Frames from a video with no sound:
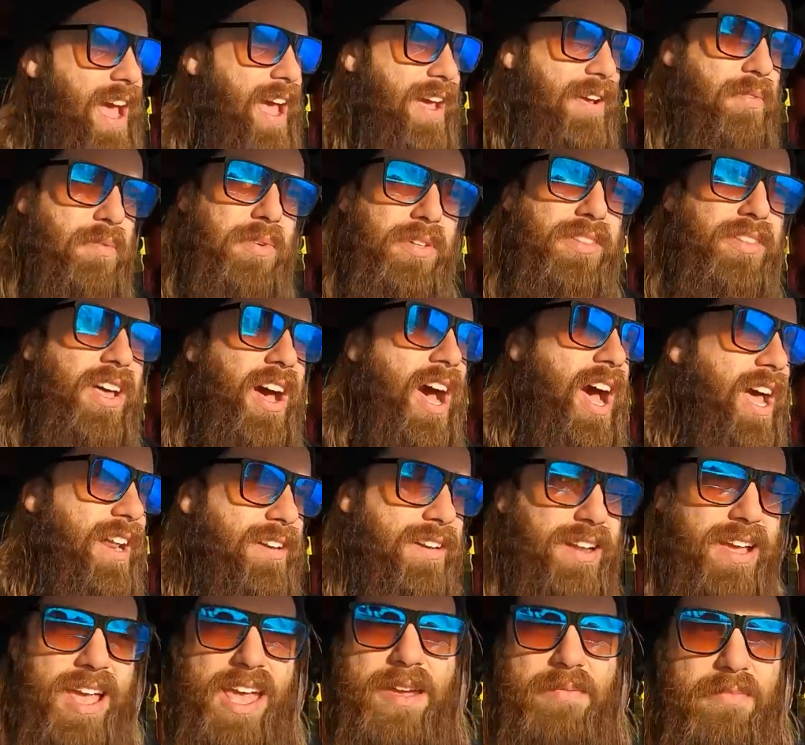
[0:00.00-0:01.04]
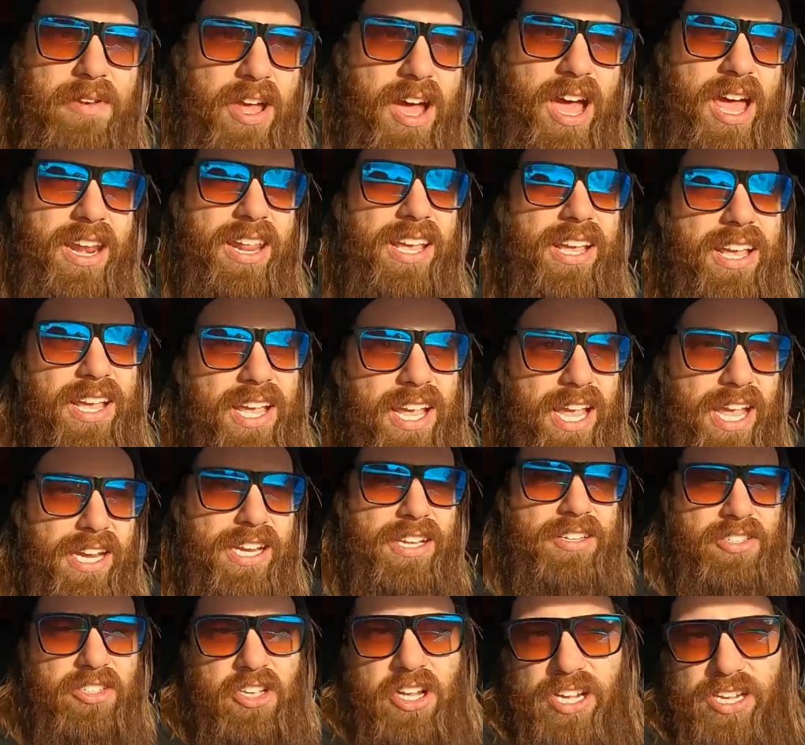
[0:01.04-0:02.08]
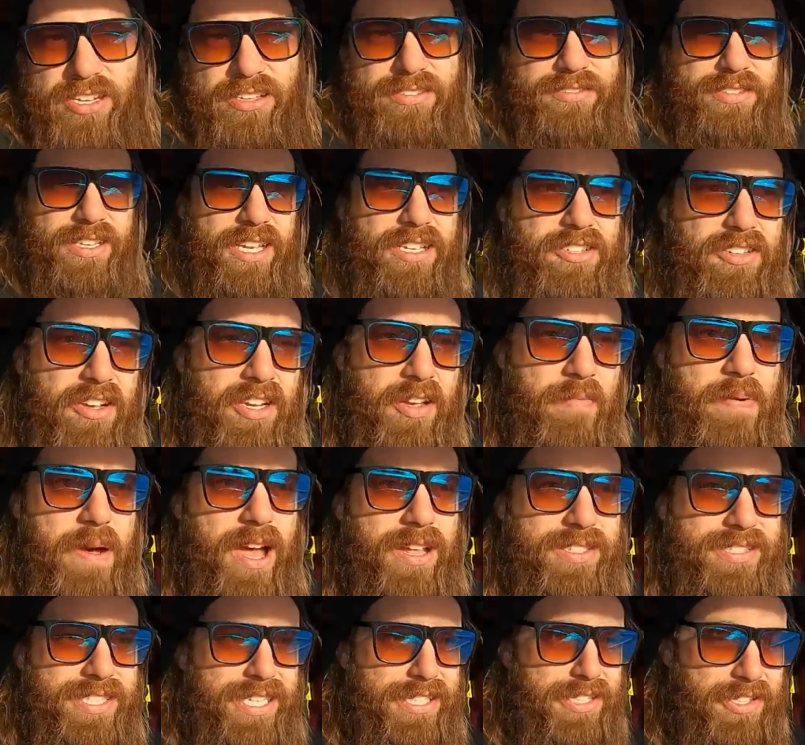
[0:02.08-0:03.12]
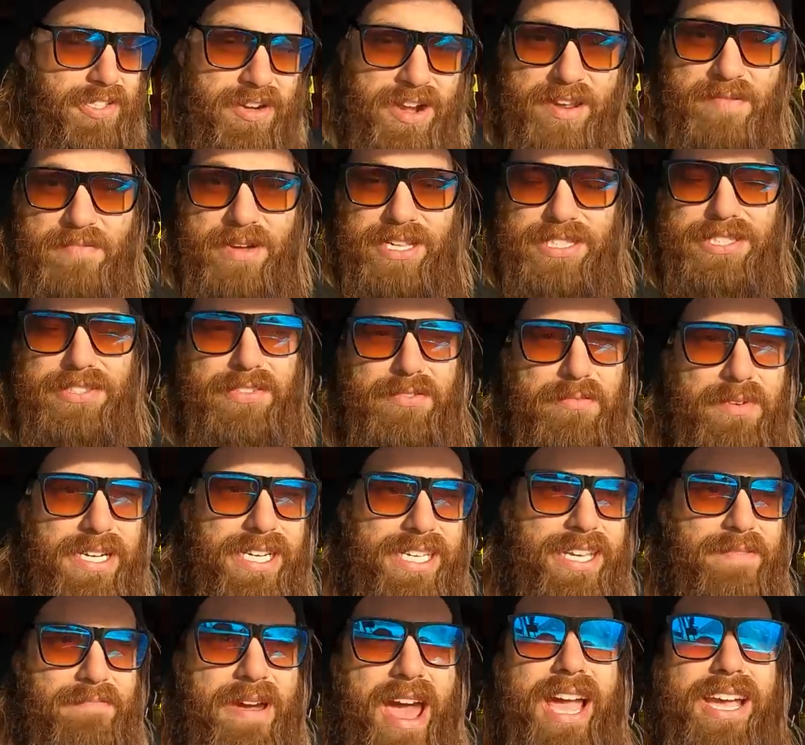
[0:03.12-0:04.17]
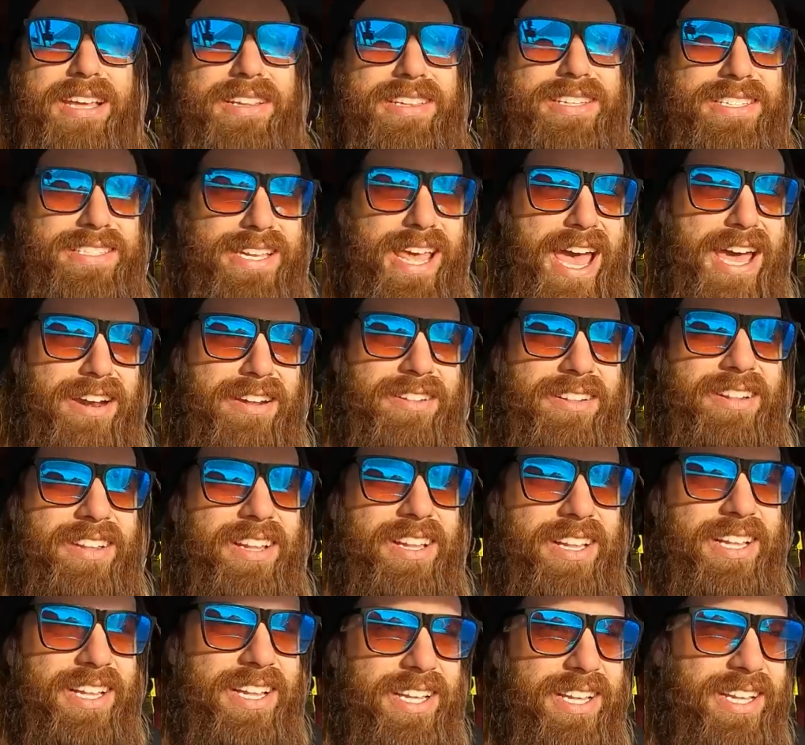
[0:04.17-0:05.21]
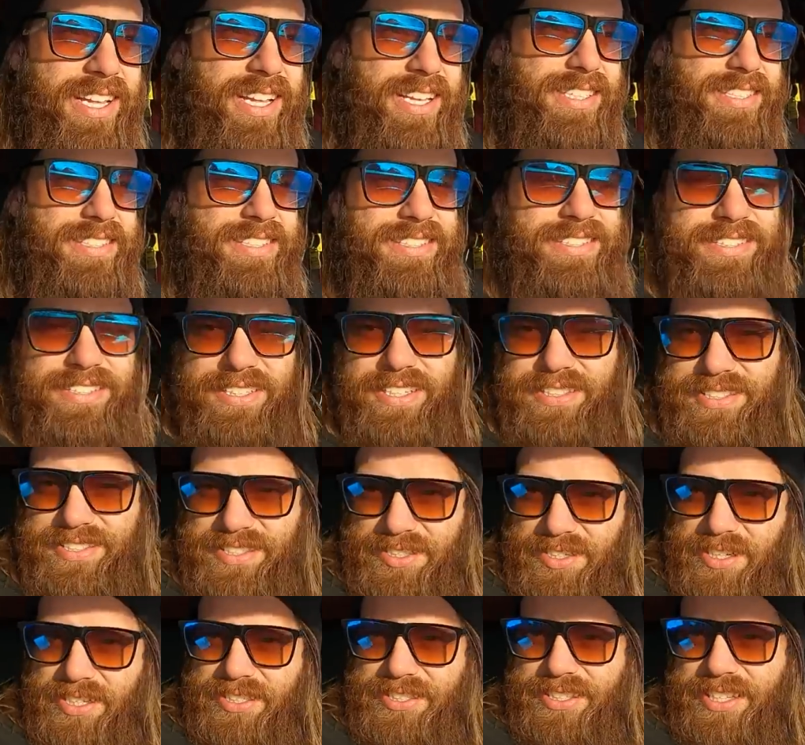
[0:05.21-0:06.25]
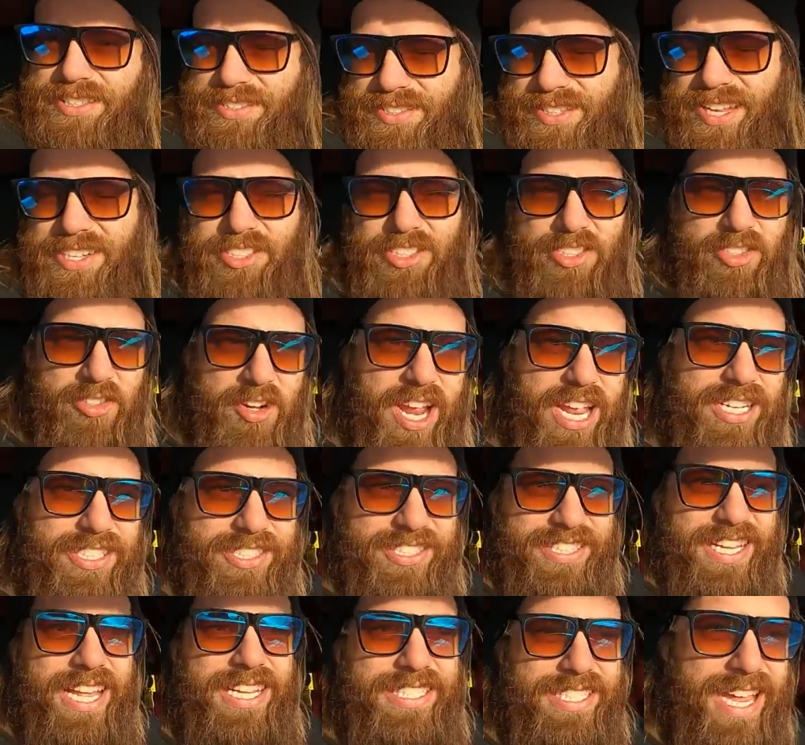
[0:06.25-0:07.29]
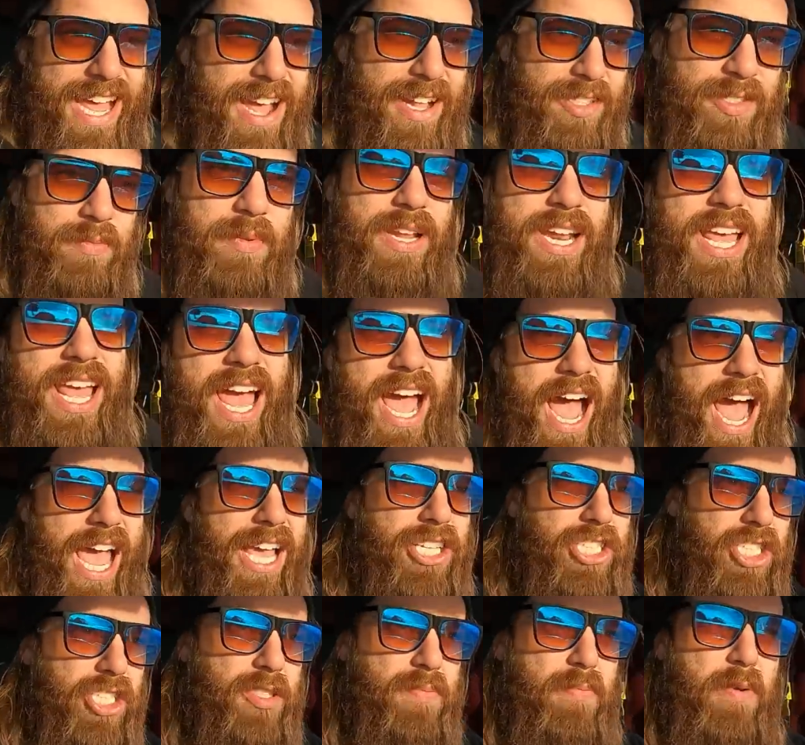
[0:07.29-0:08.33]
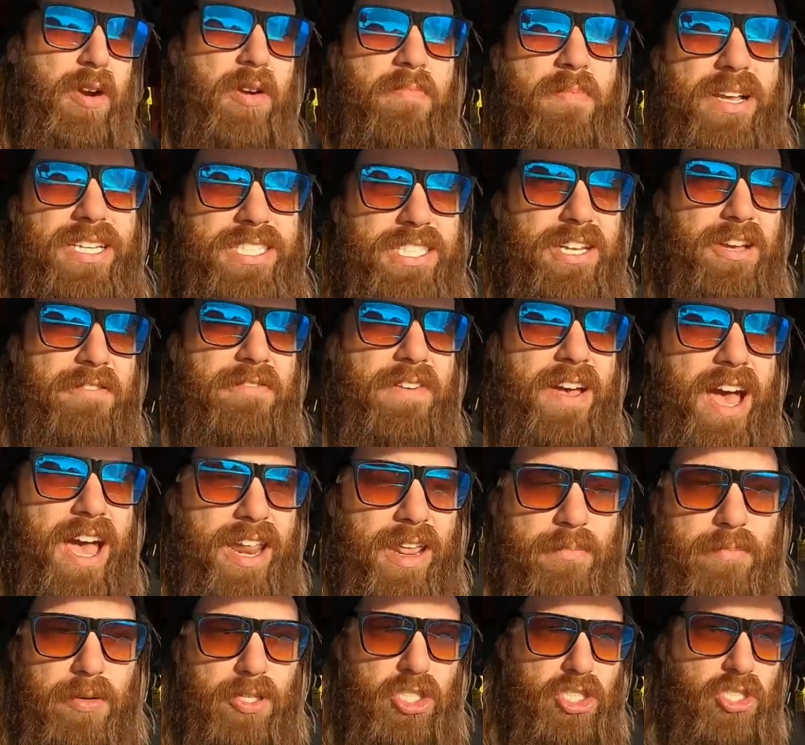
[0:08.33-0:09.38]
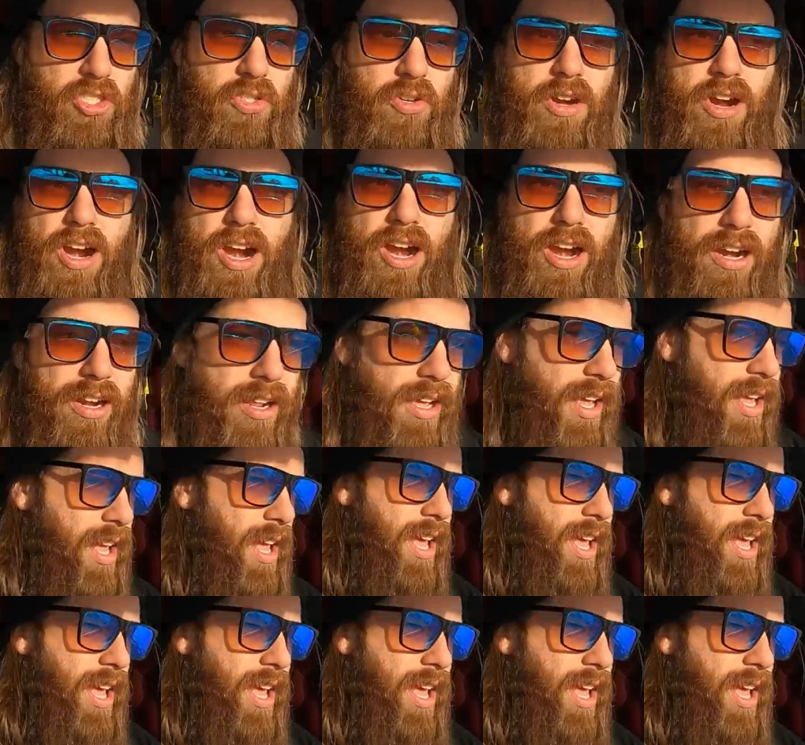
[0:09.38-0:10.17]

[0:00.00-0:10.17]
I will not, I am not. And it took, it took about six or eight months for me to get back in the saddle as, as serious as, as strange as that sounds, but I had just burned myself out. I pushed too hard.